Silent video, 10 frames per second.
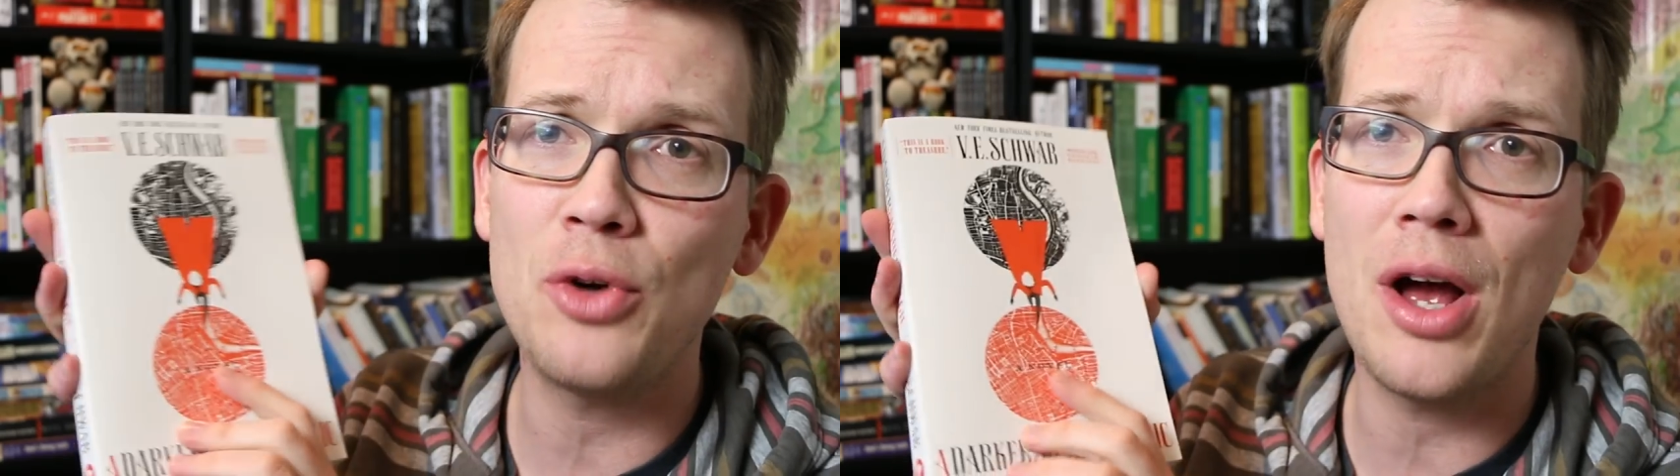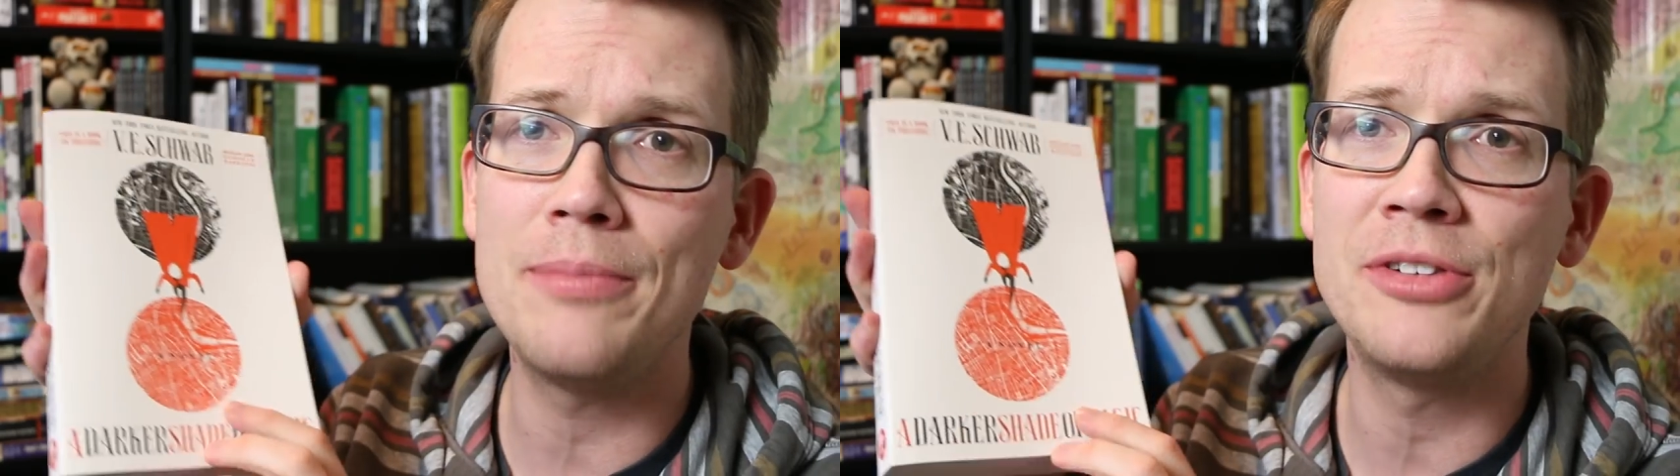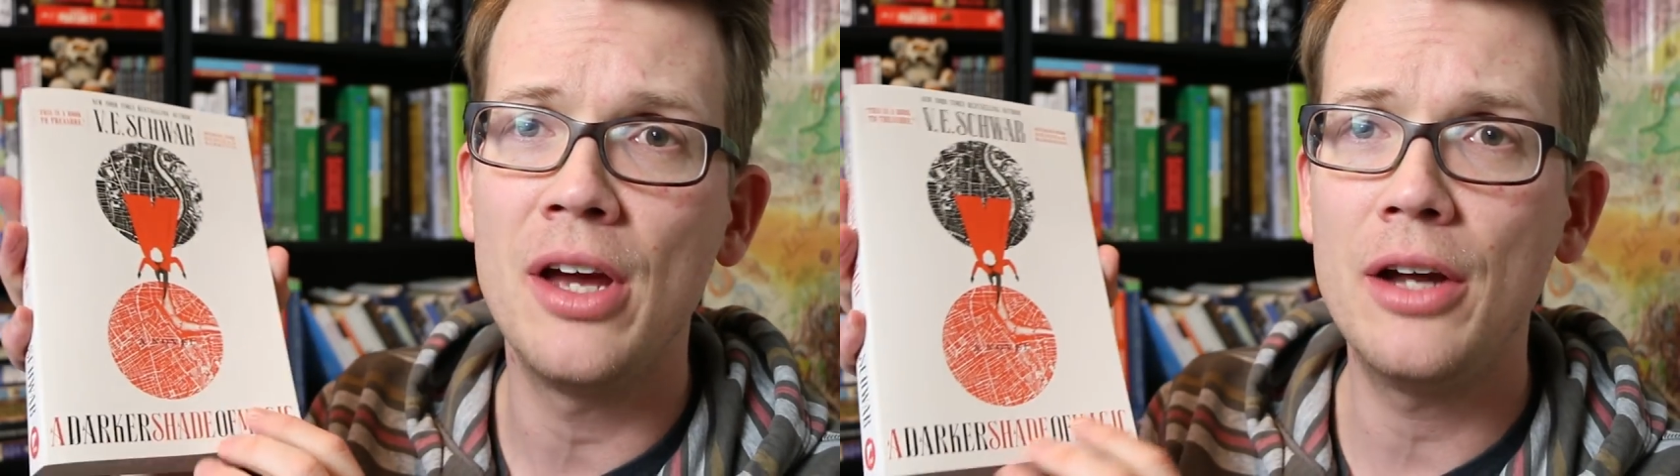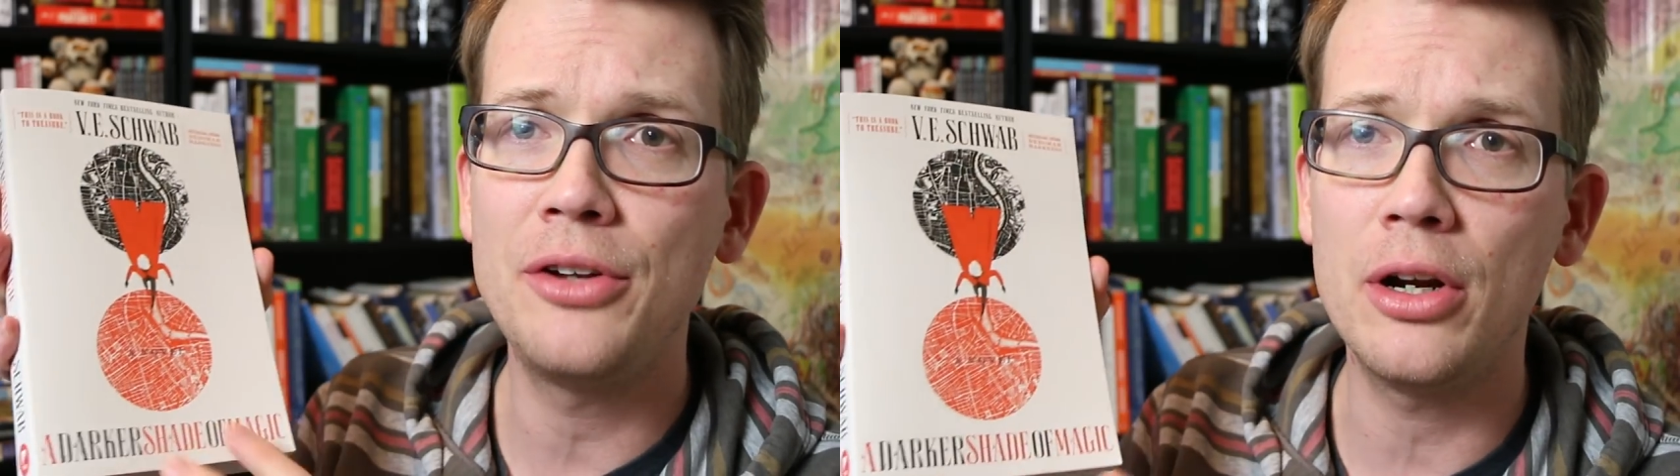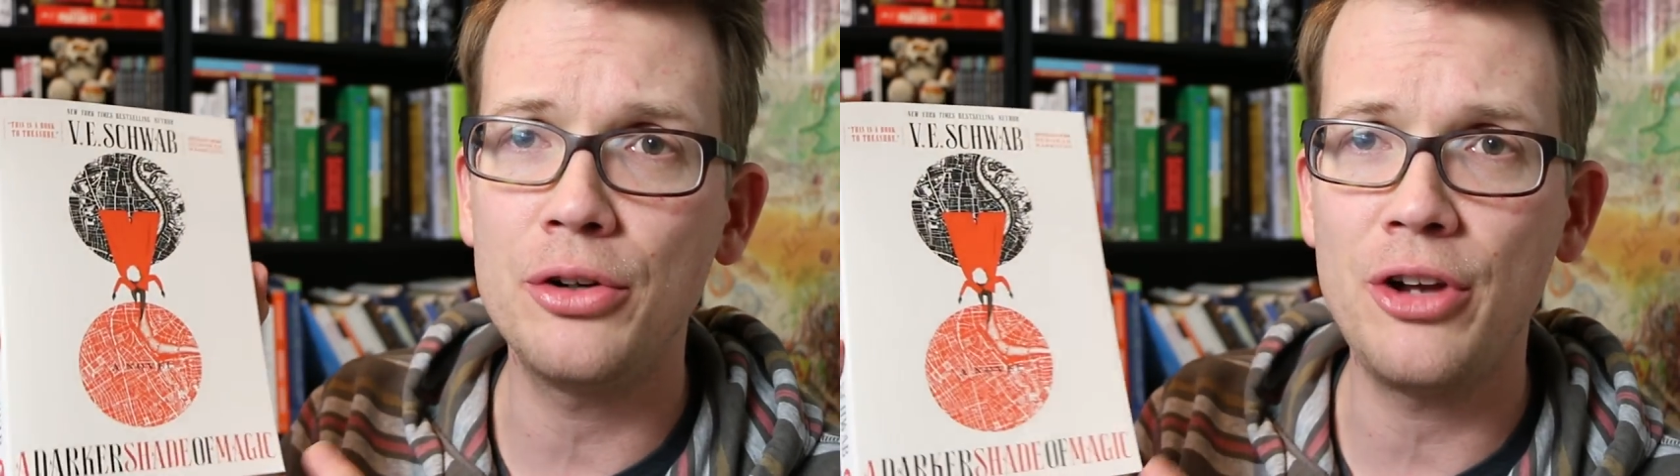Schwab's A
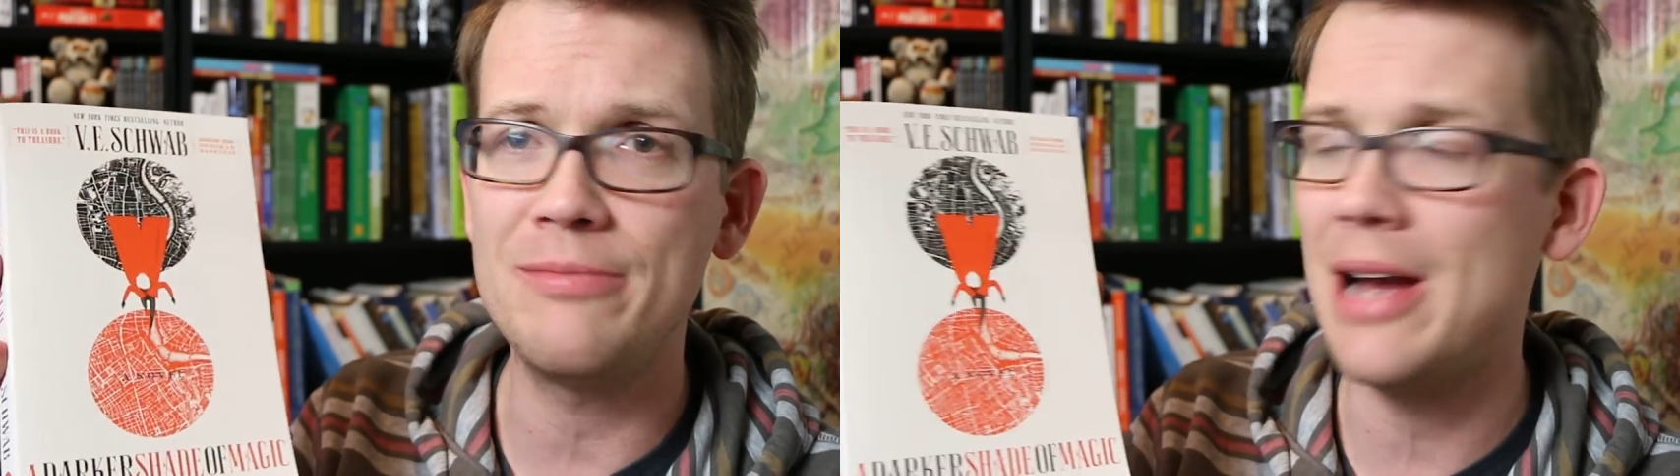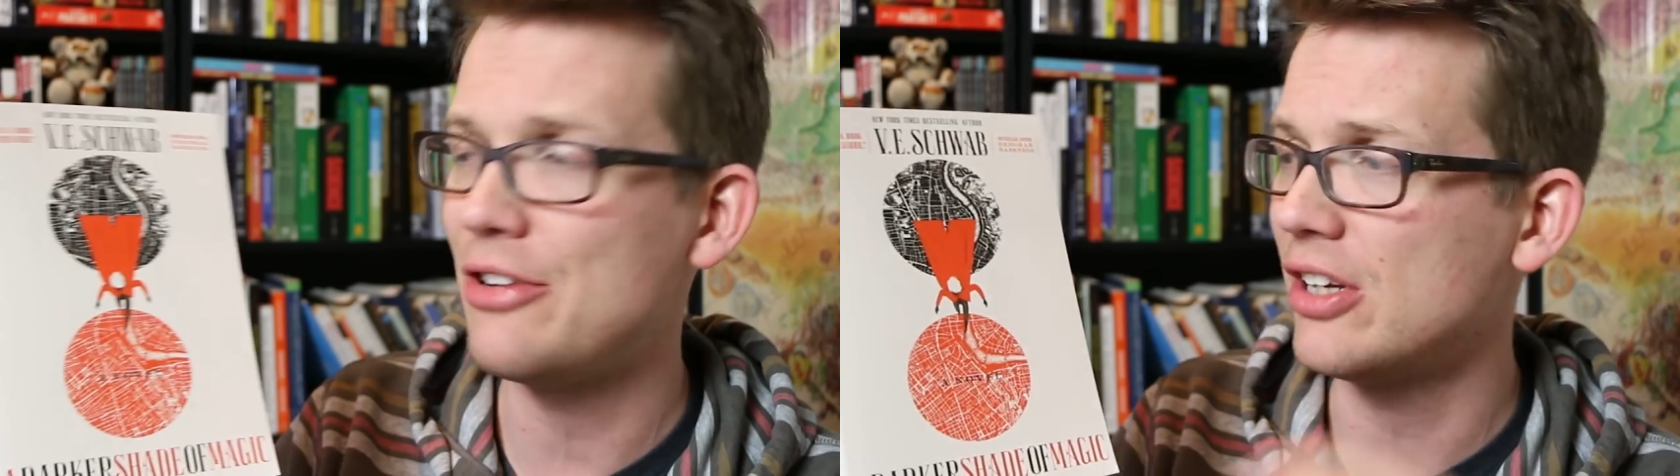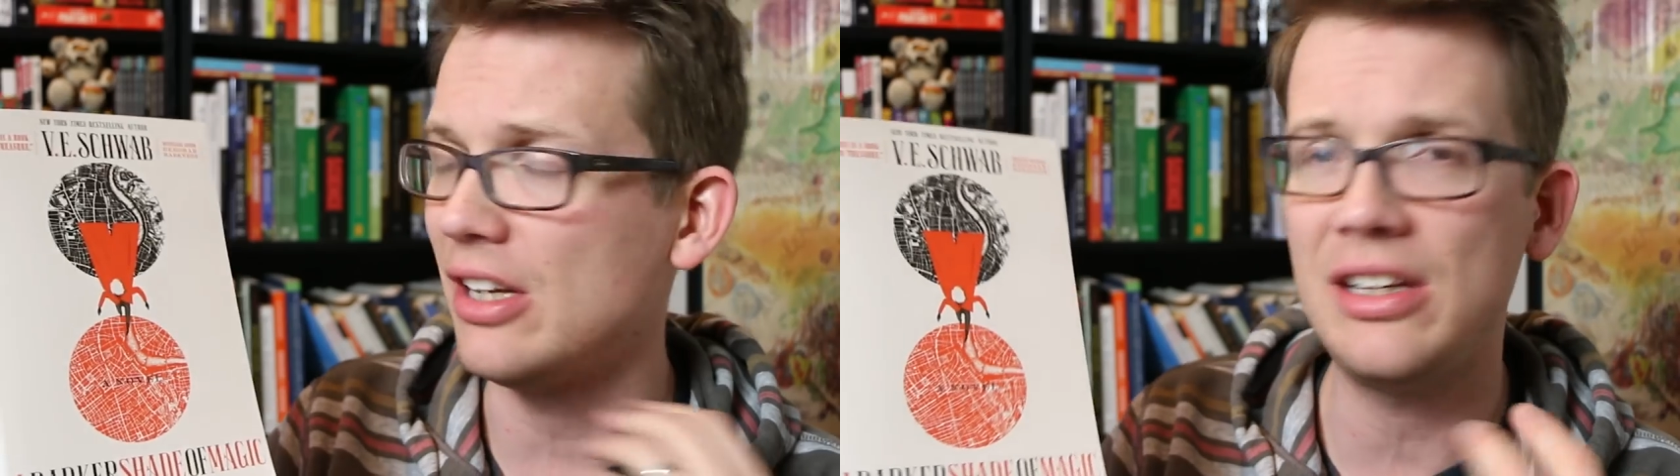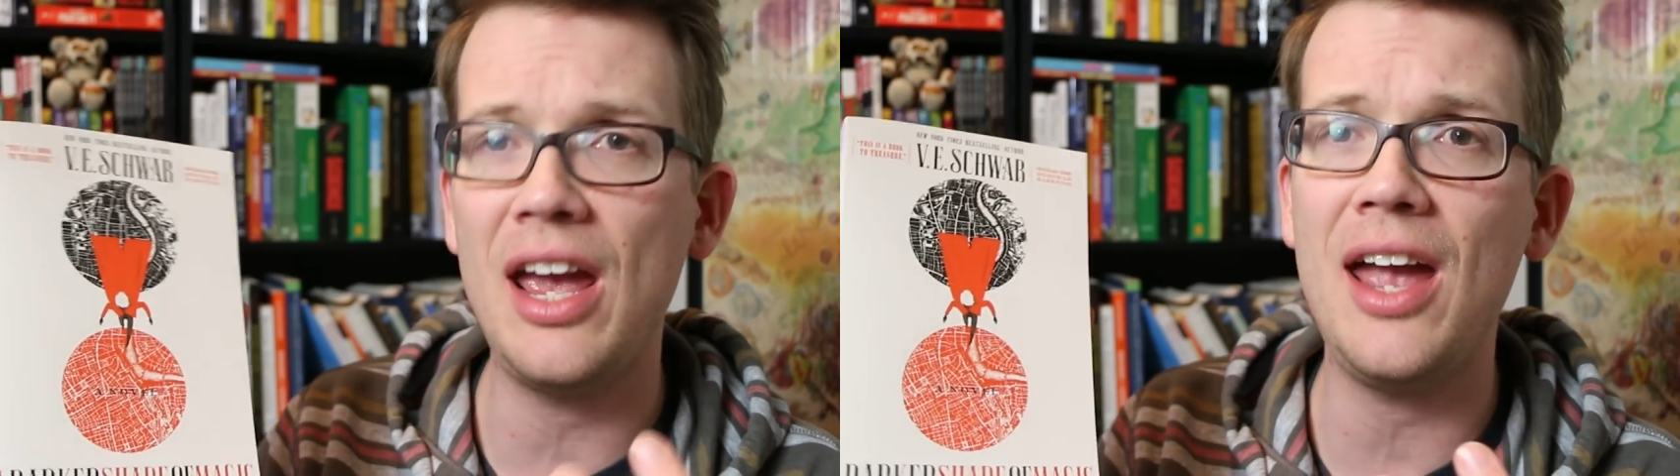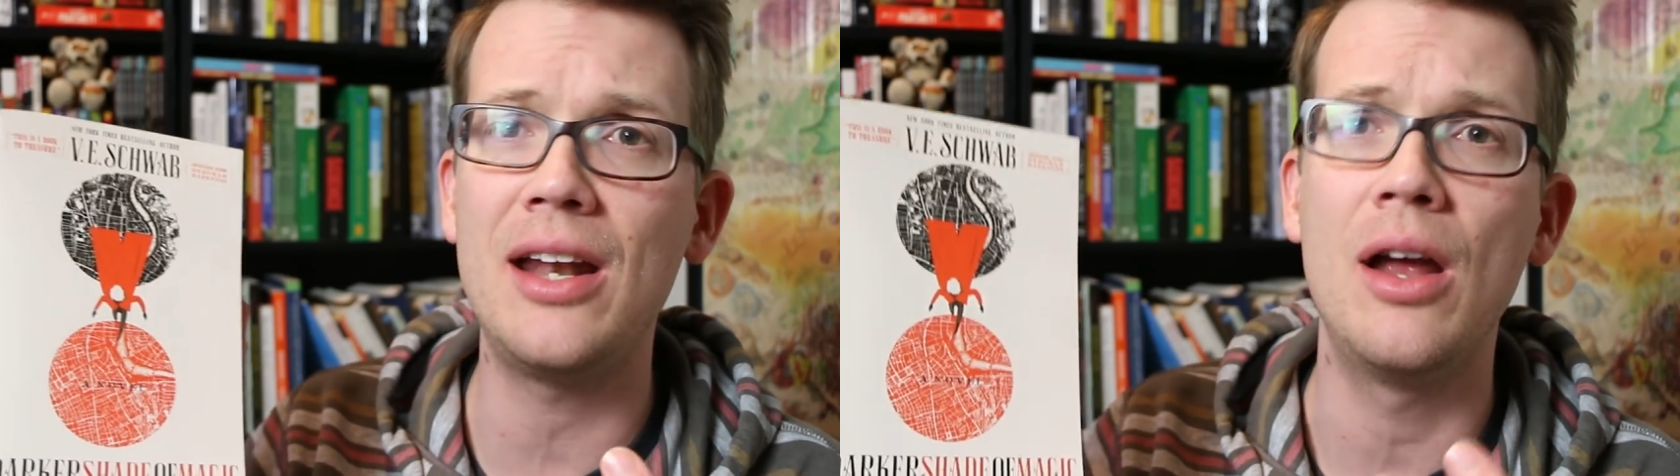Darker Shade of Magic,
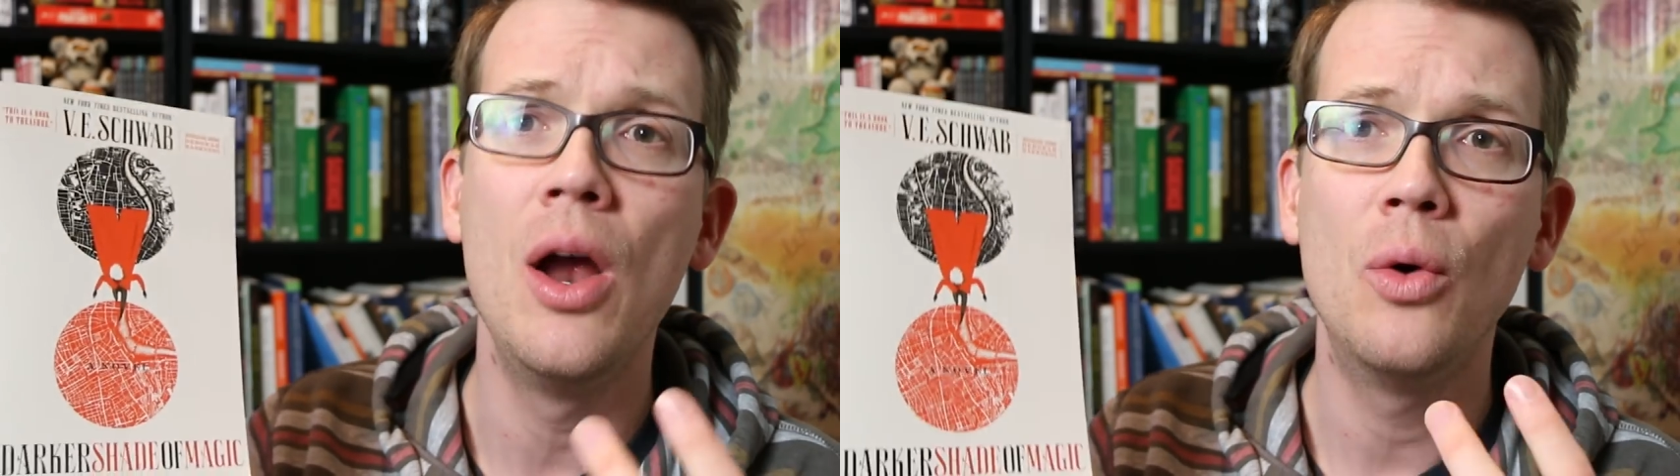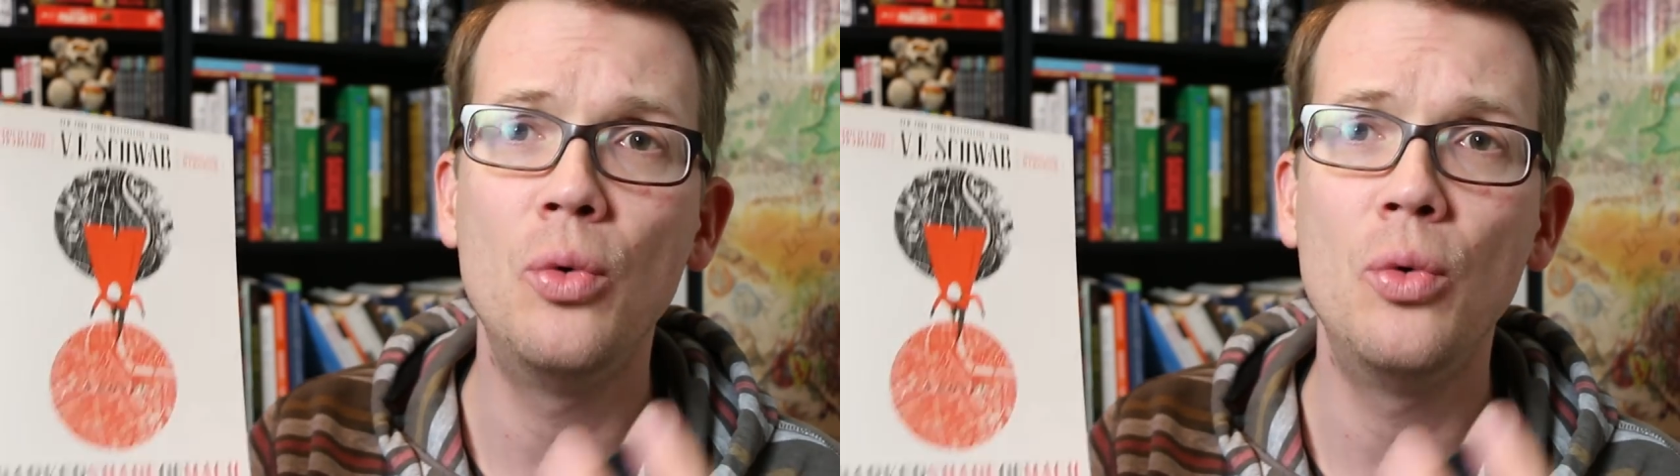again,